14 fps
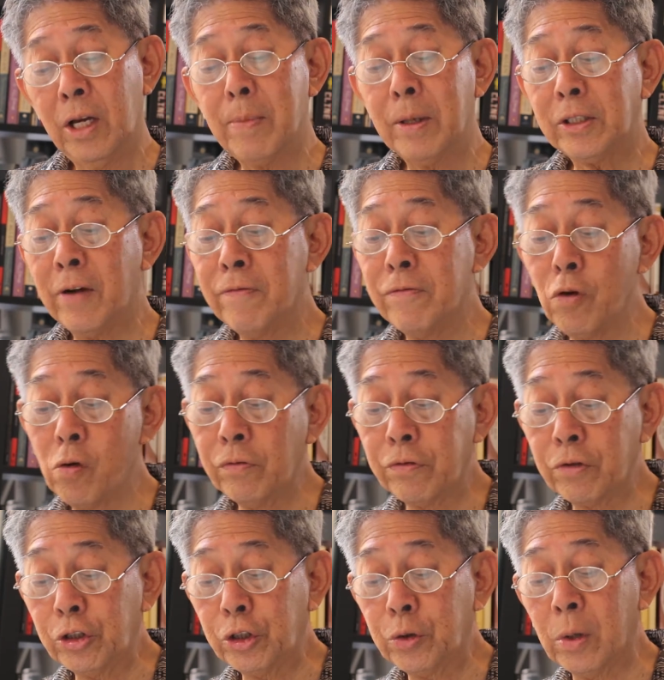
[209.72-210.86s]
They must have
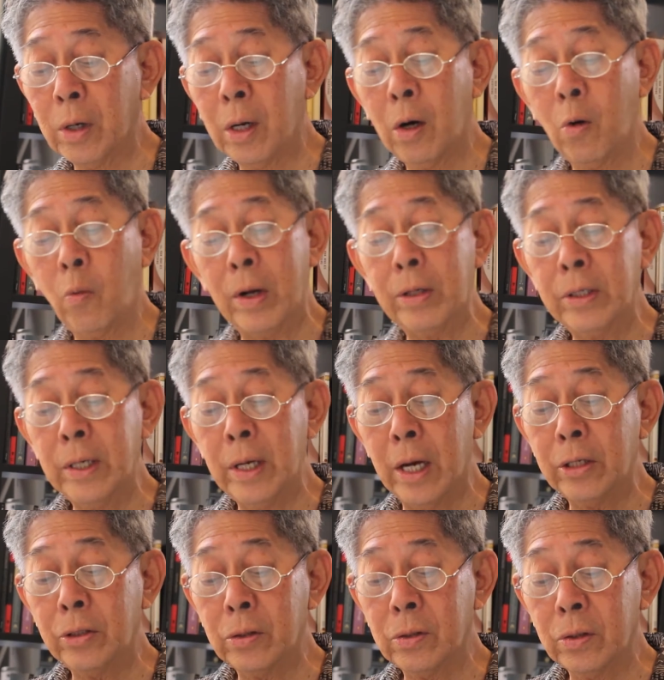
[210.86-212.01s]
known for sure when
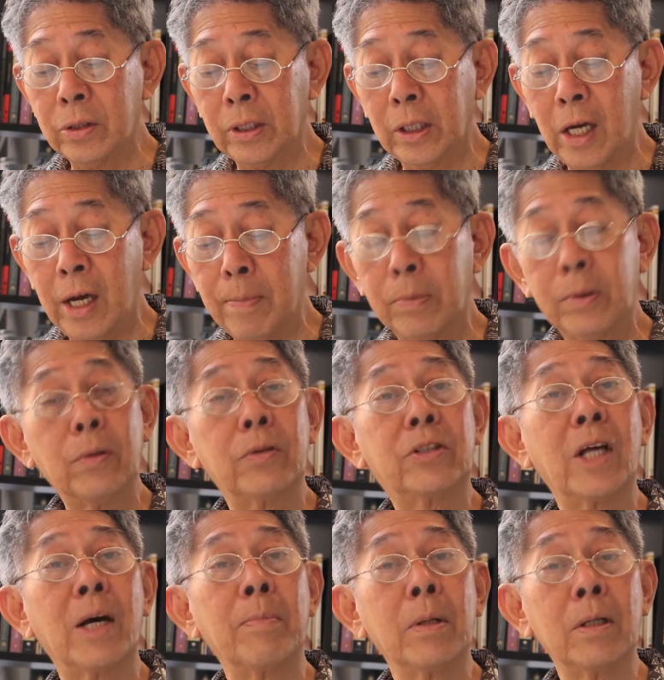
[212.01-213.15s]
the engineers came to
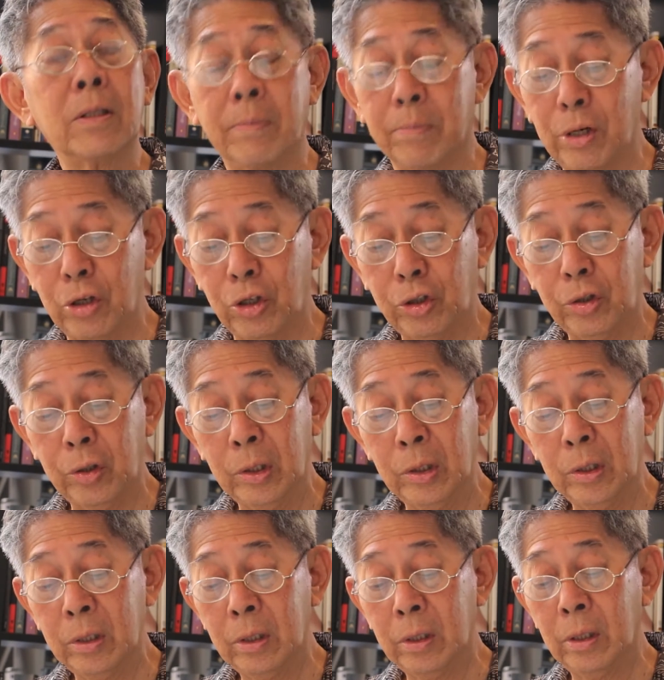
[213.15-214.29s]
assemble the bridge
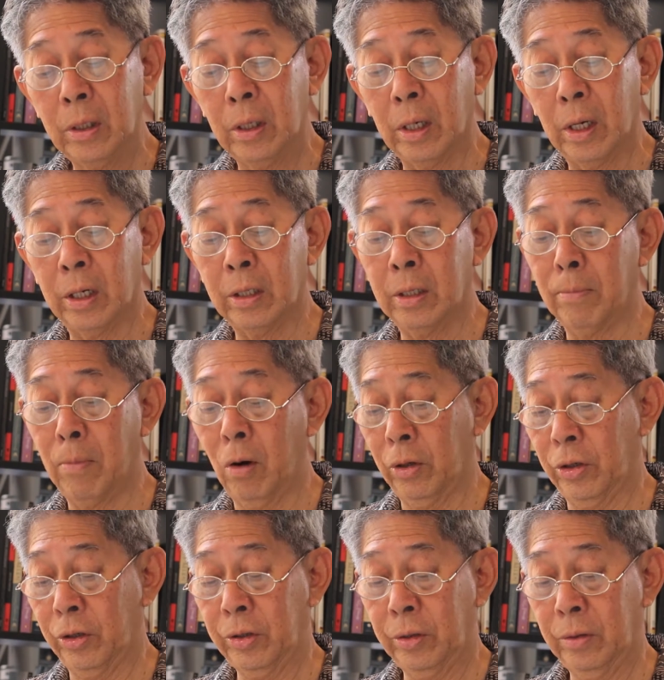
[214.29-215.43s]
and
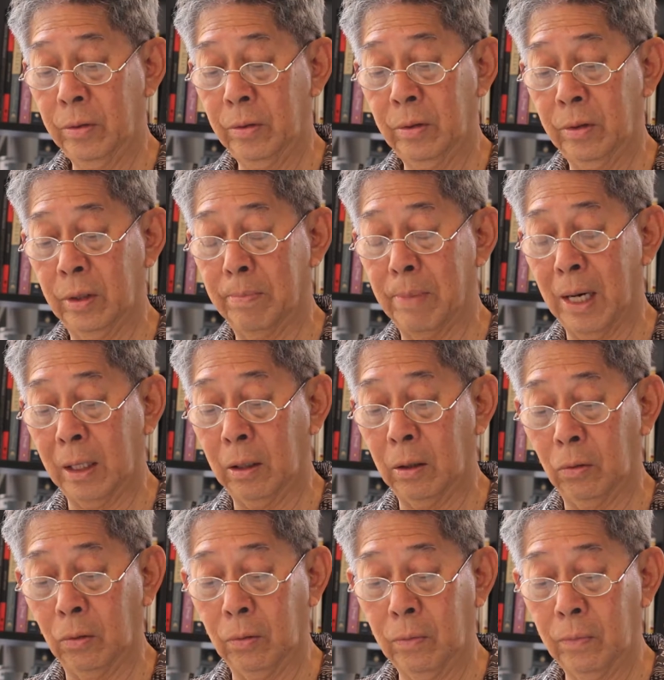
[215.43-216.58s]
demolish the
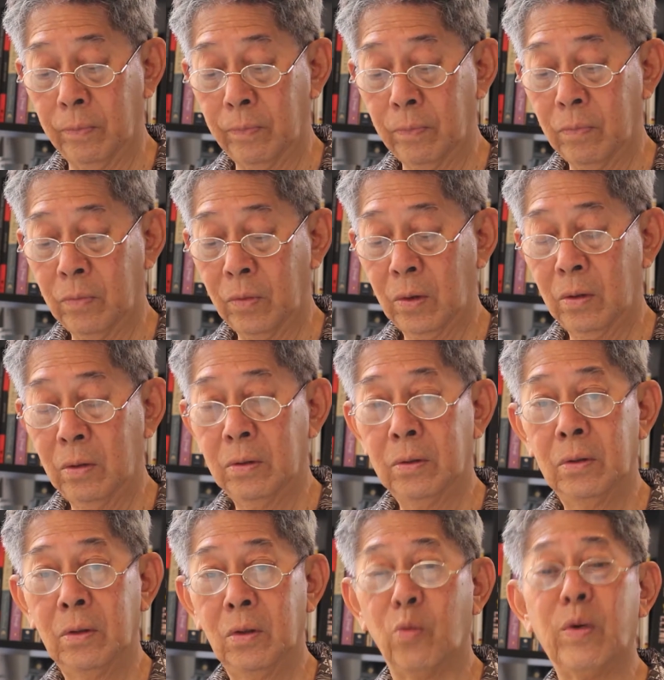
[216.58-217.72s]
bungalow.
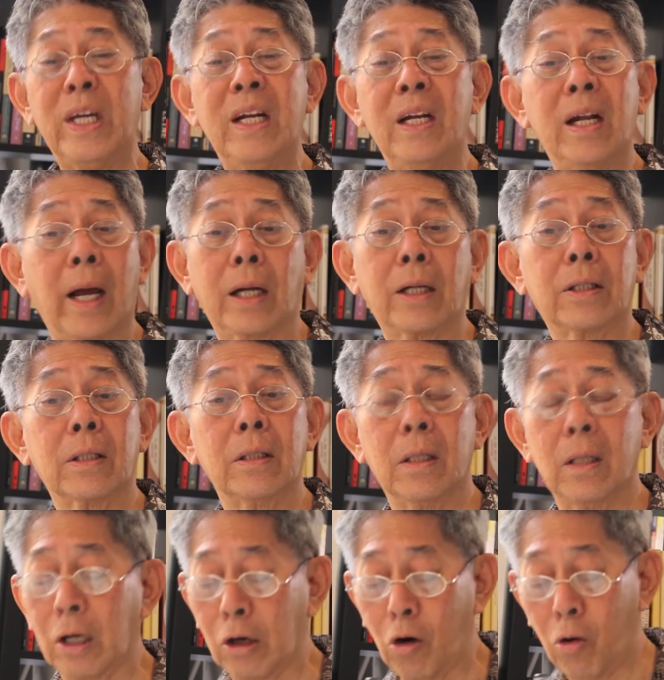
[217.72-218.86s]
We lacked
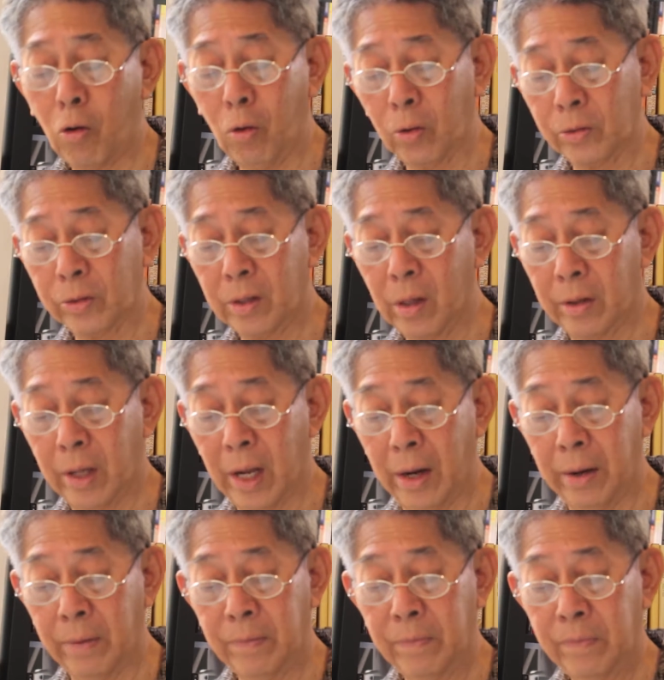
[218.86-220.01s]
a cause
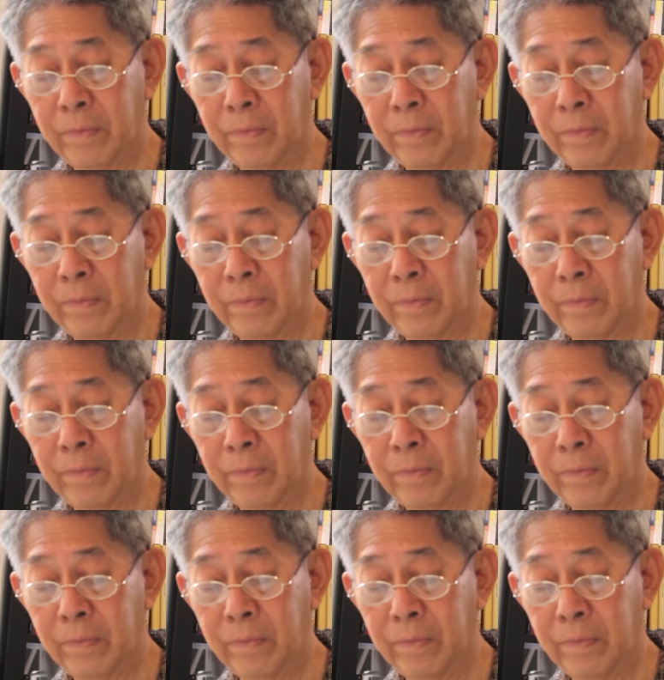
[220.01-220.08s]
then.